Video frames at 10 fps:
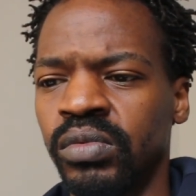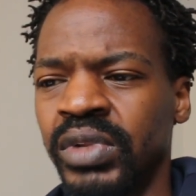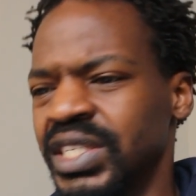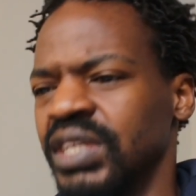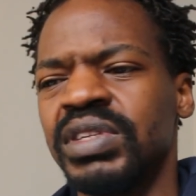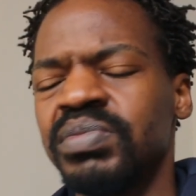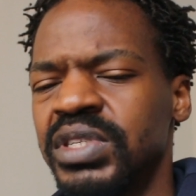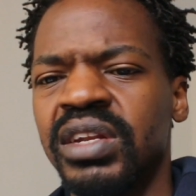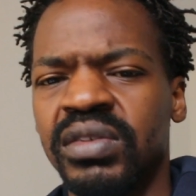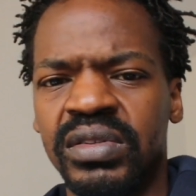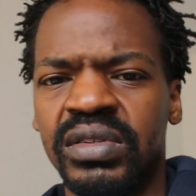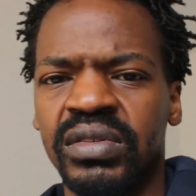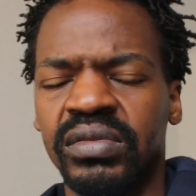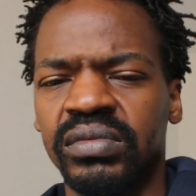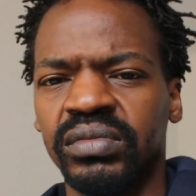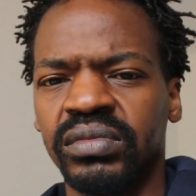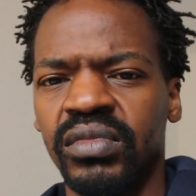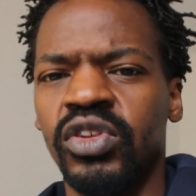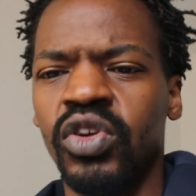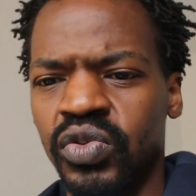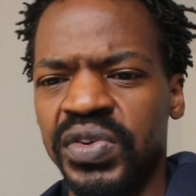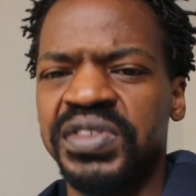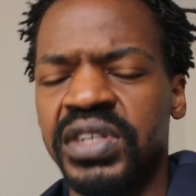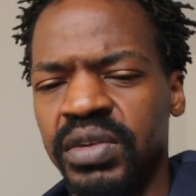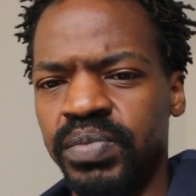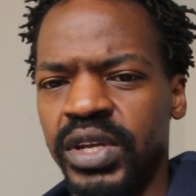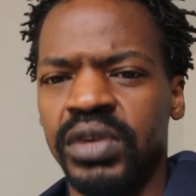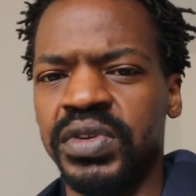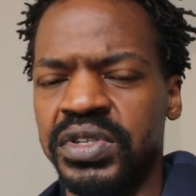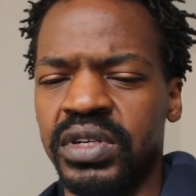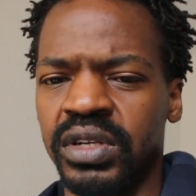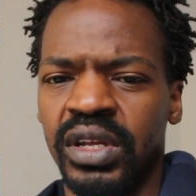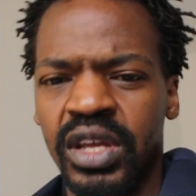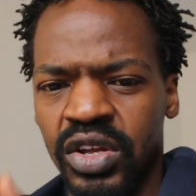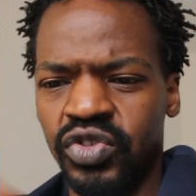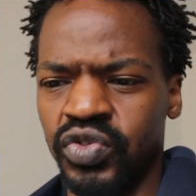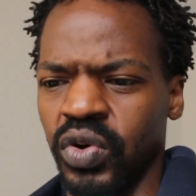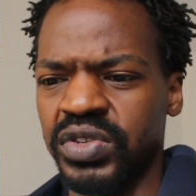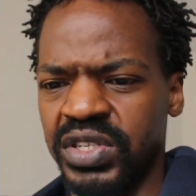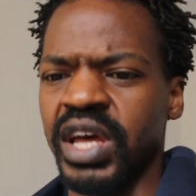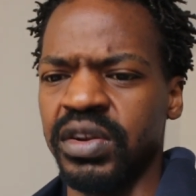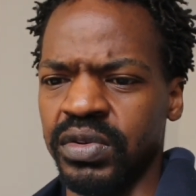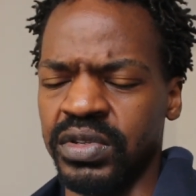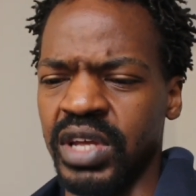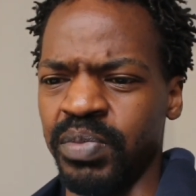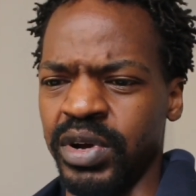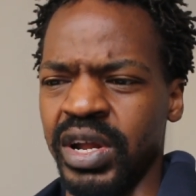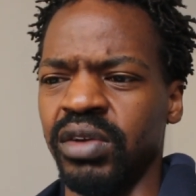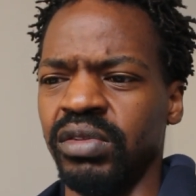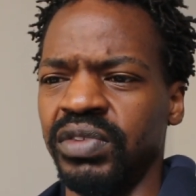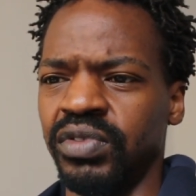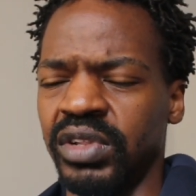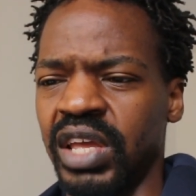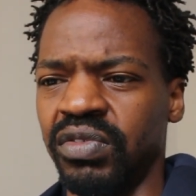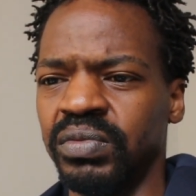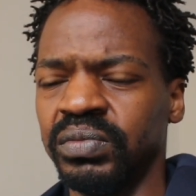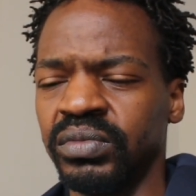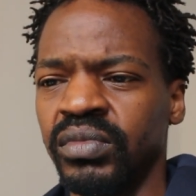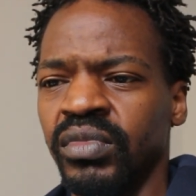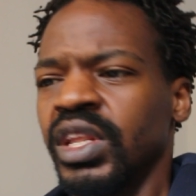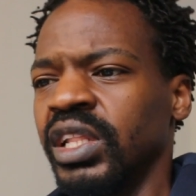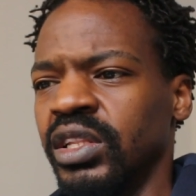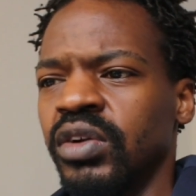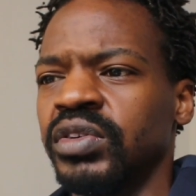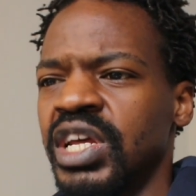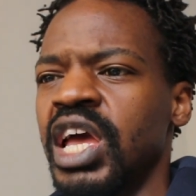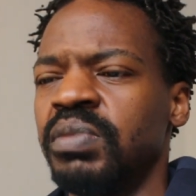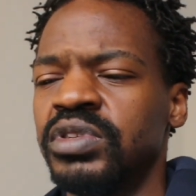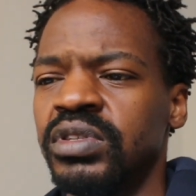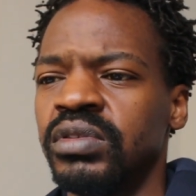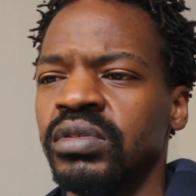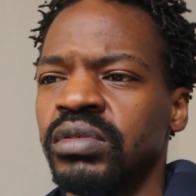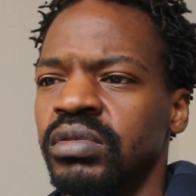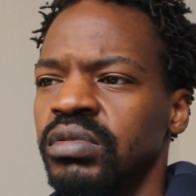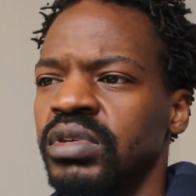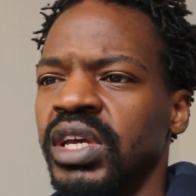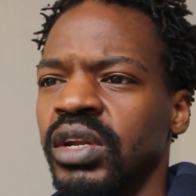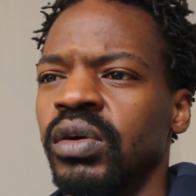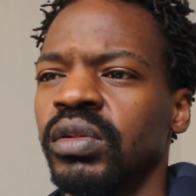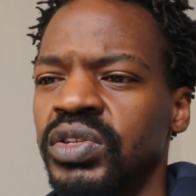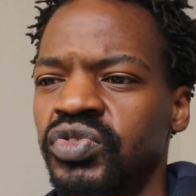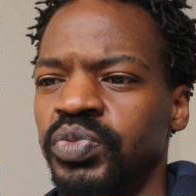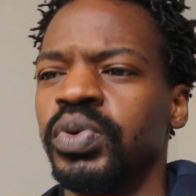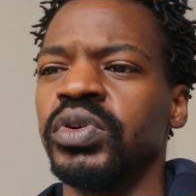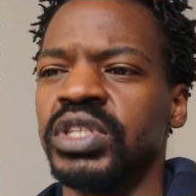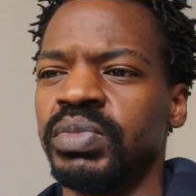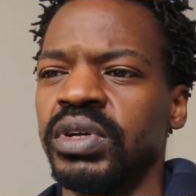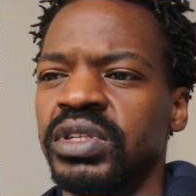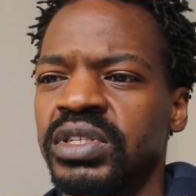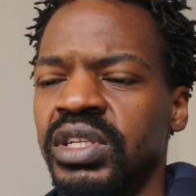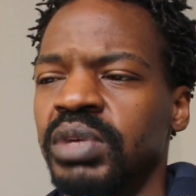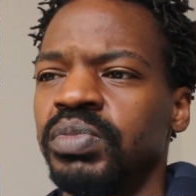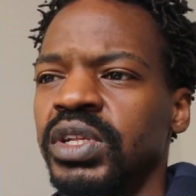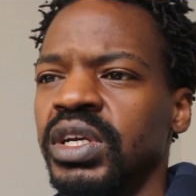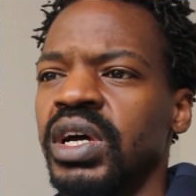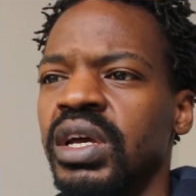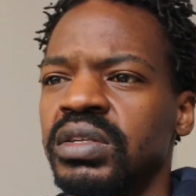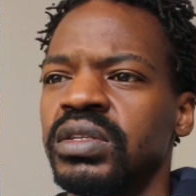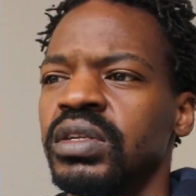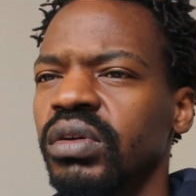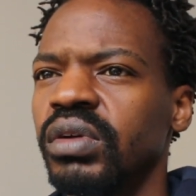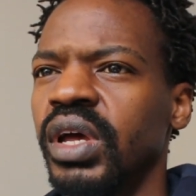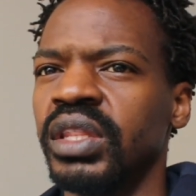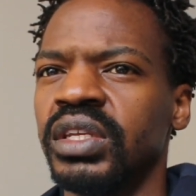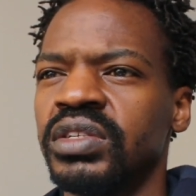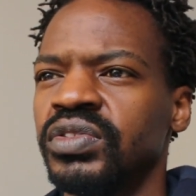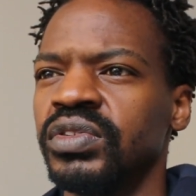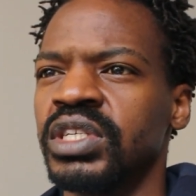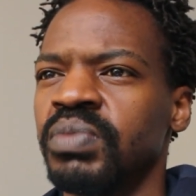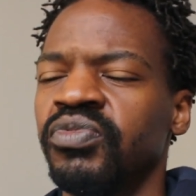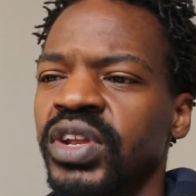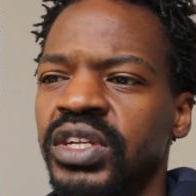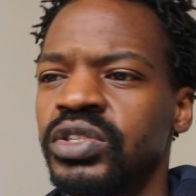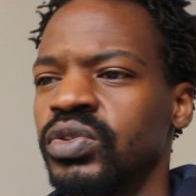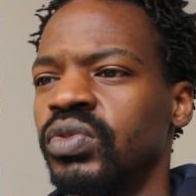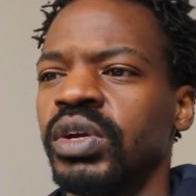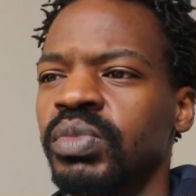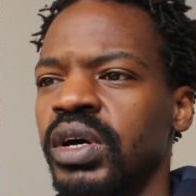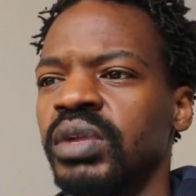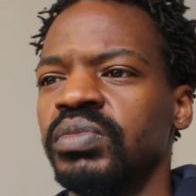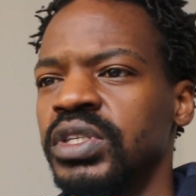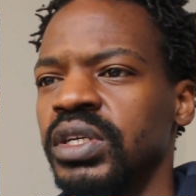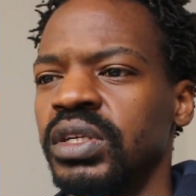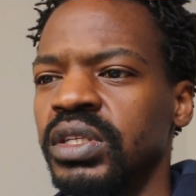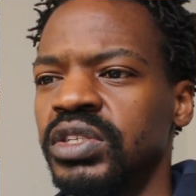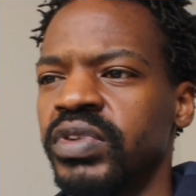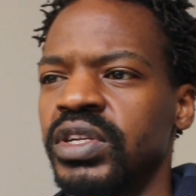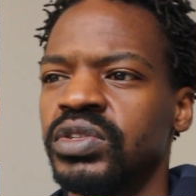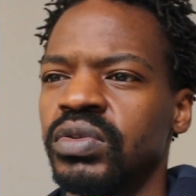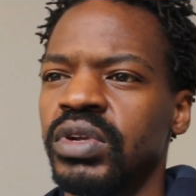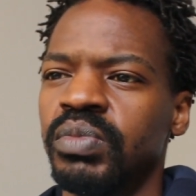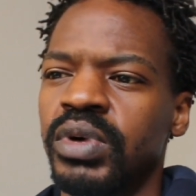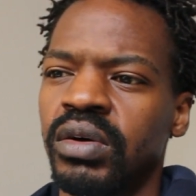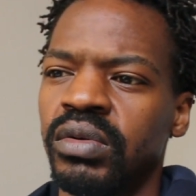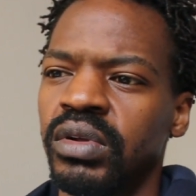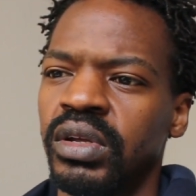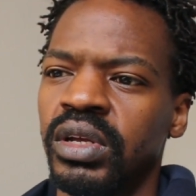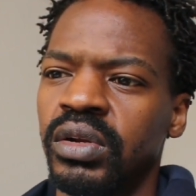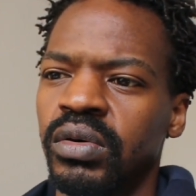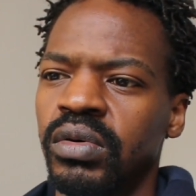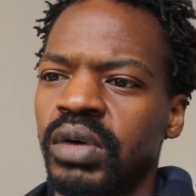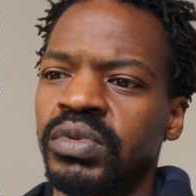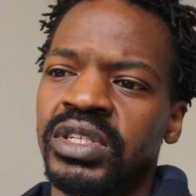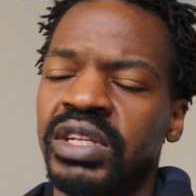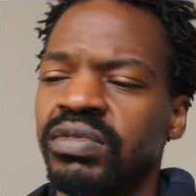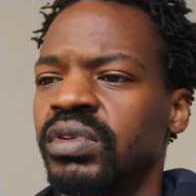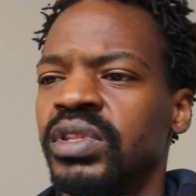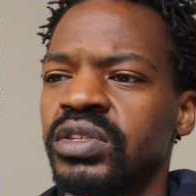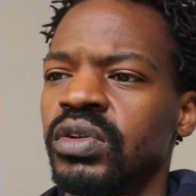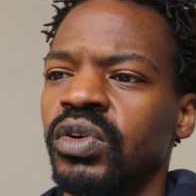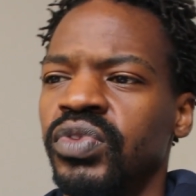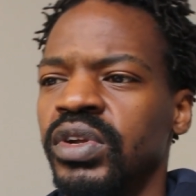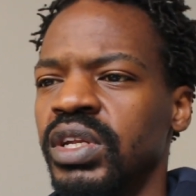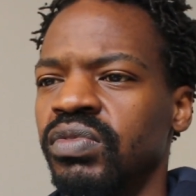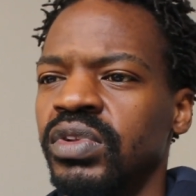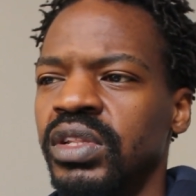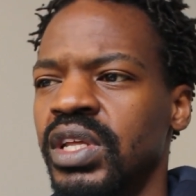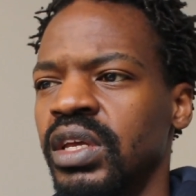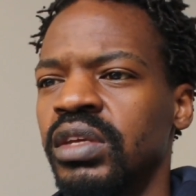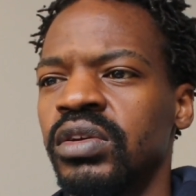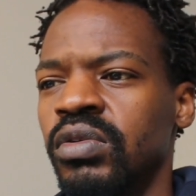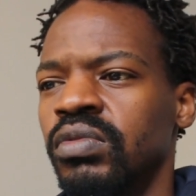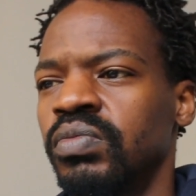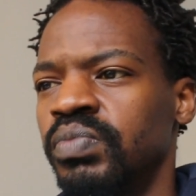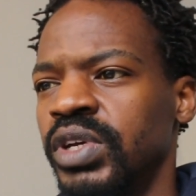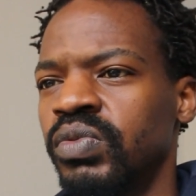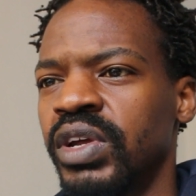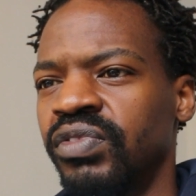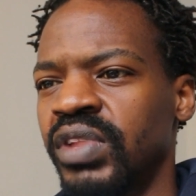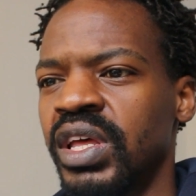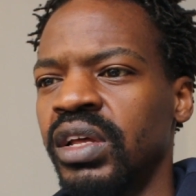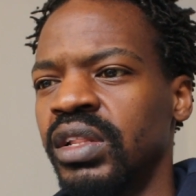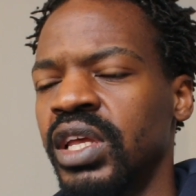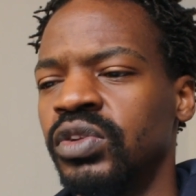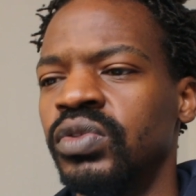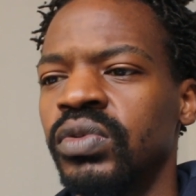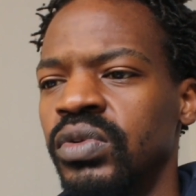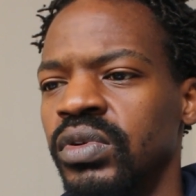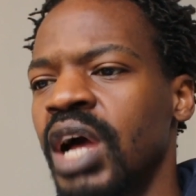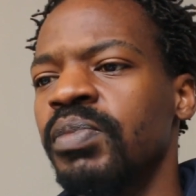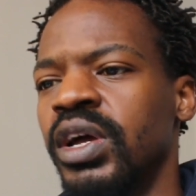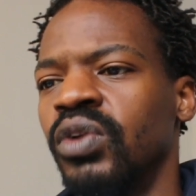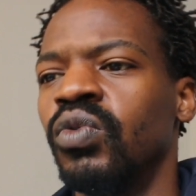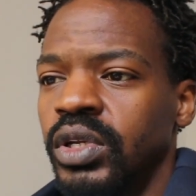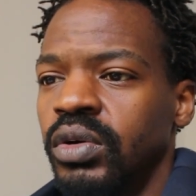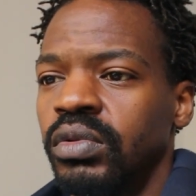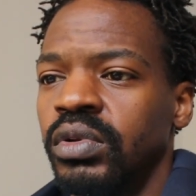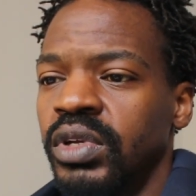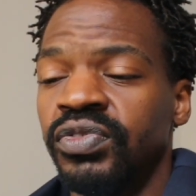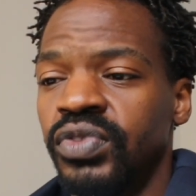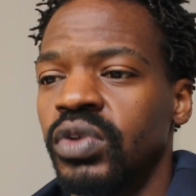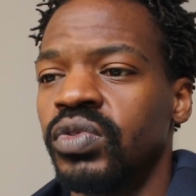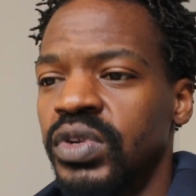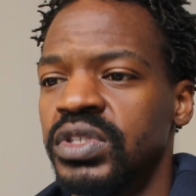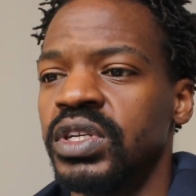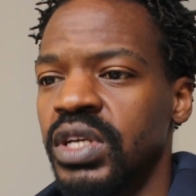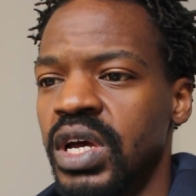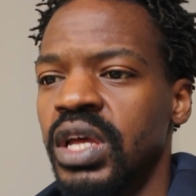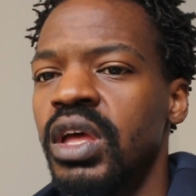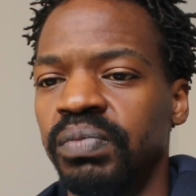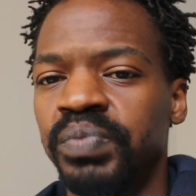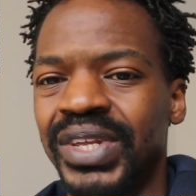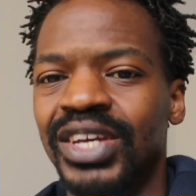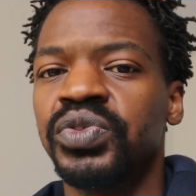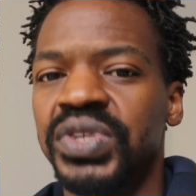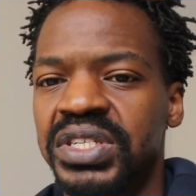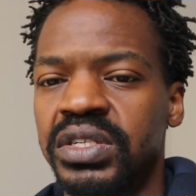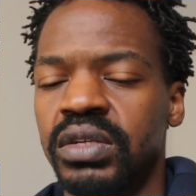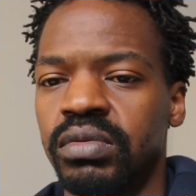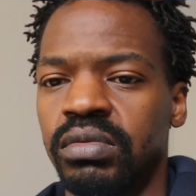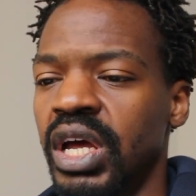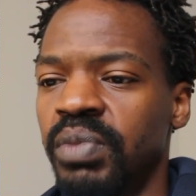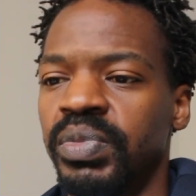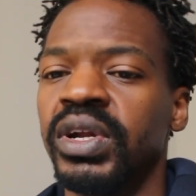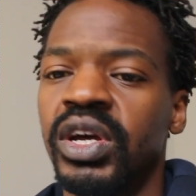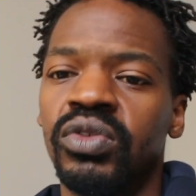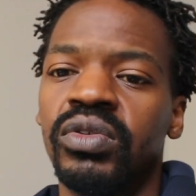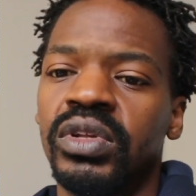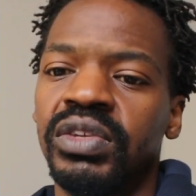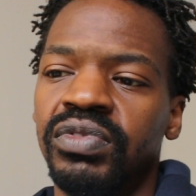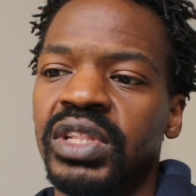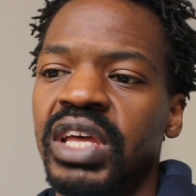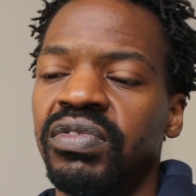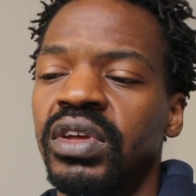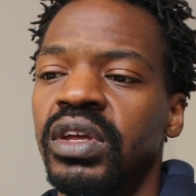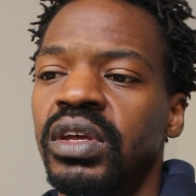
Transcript: Let's have some standards. You're a Christian. Be a Christian. Draw standards about how you live your life. A lot of times you get all these reports about these celebrity guys and there's some funny story about him cheating. Is funny story about you know um, he's living with his girlfriend and everything. Like yo, big red flag. Like dude, come on. You know, look if you're a Christian guy, be a Christian about how you're gonna live your life.